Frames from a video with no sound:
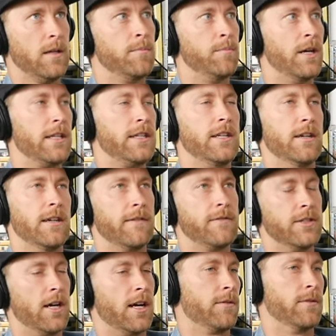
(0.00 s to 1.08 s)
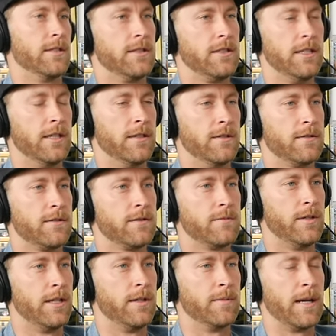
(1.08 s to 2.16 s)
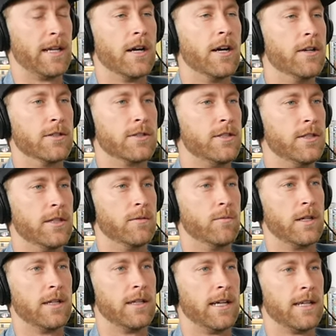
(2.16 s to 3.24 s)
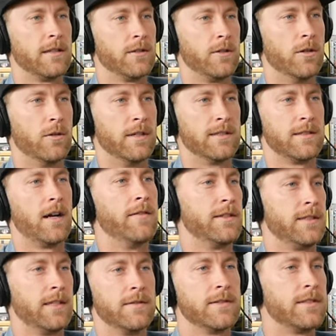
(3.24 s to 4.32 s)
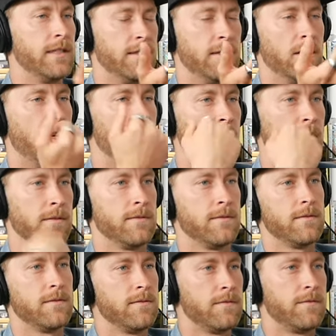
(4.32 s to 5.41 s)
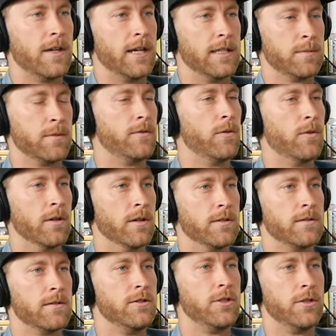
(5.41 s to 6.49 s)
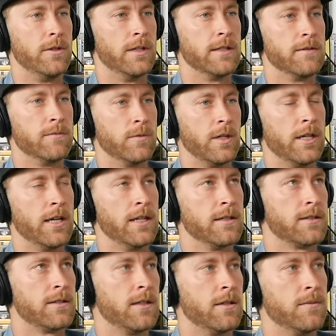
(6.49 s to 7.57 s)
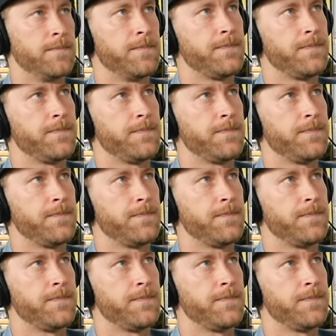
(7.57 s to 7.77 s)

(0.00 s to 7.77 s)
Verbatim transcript: but you know, after talking with, you know, with him, I understood what like the goal was. And obviously I've seen all my friends before do it and whatnot. So